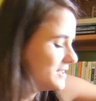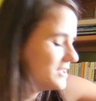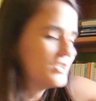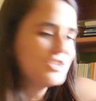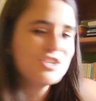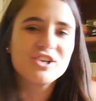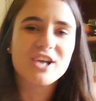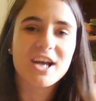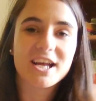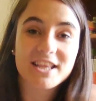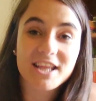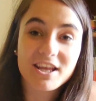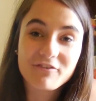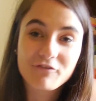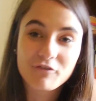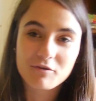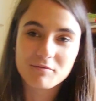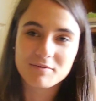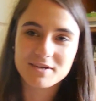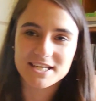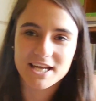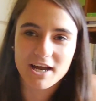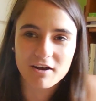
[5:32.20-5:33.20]
She got that for
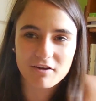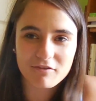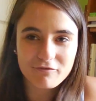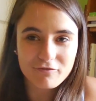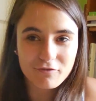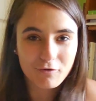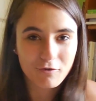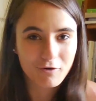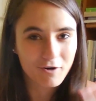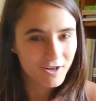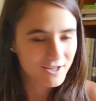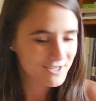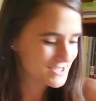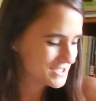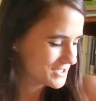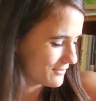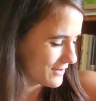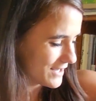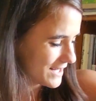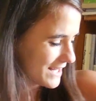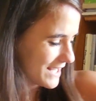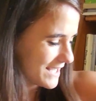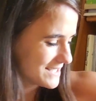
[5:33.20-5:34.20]
me down in Florida,
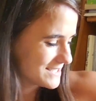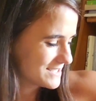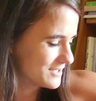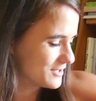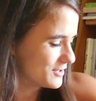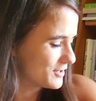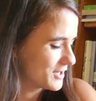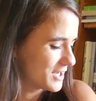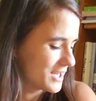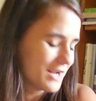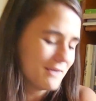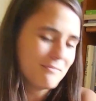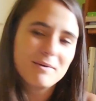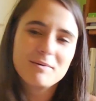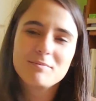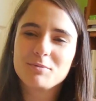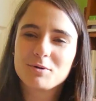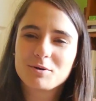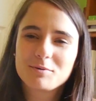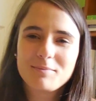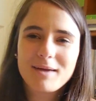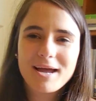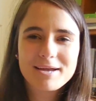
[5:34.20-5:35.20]
so I like to hook it on my
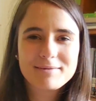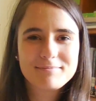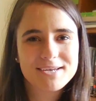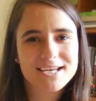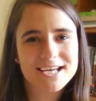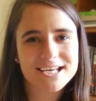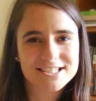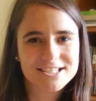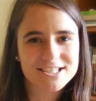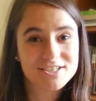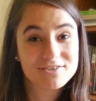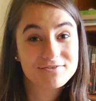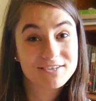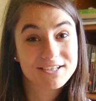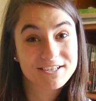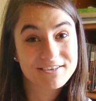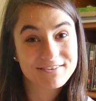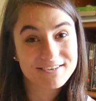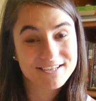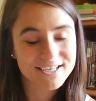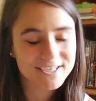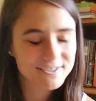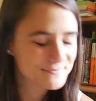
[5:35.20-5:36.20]
book bag because it's
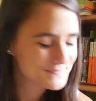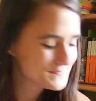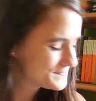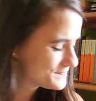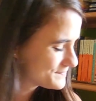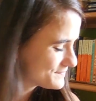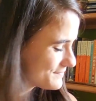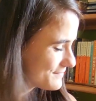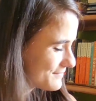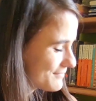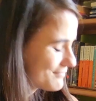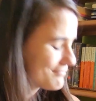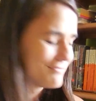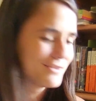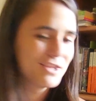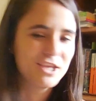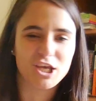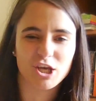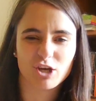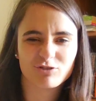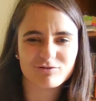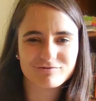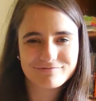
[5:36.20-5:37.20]
really, really
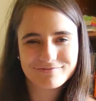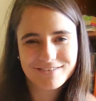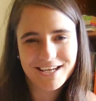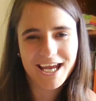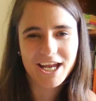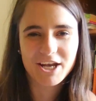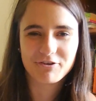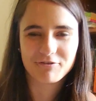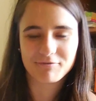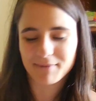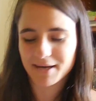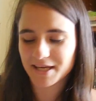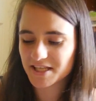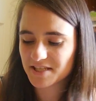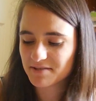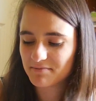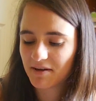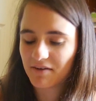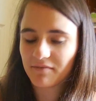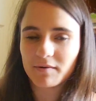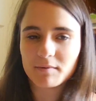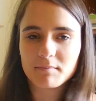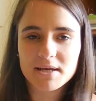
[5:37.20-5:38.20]
cute, and it reminds
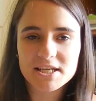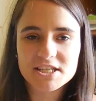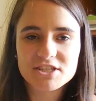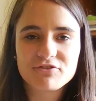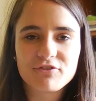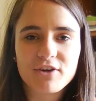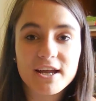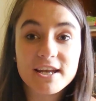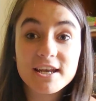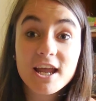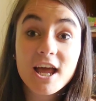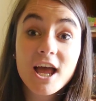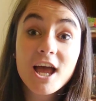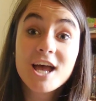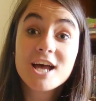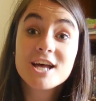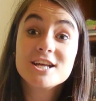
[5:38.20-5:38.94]
me of my best friend.